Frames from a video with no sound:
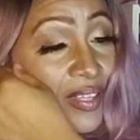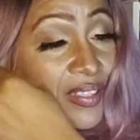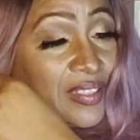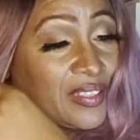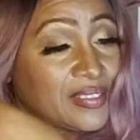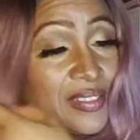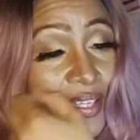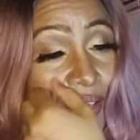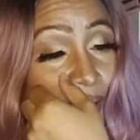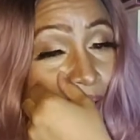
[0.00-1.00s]
That is
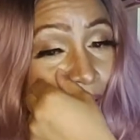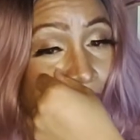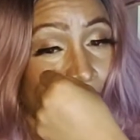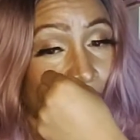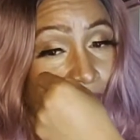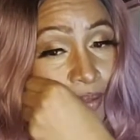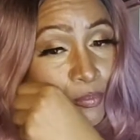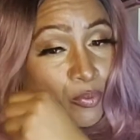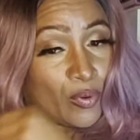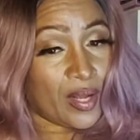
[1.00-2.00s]
like the
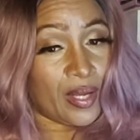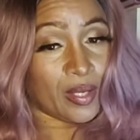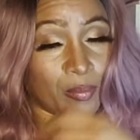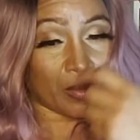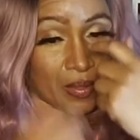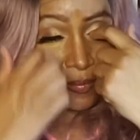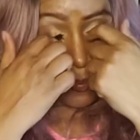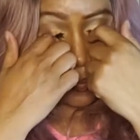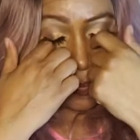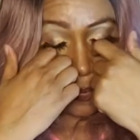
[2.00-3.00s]
prime
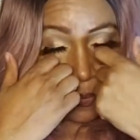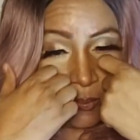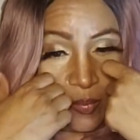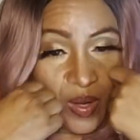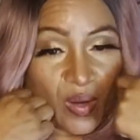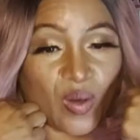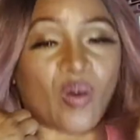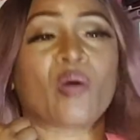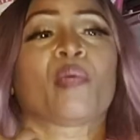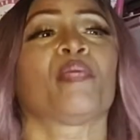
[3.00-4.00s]

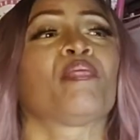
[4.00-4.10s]
mall.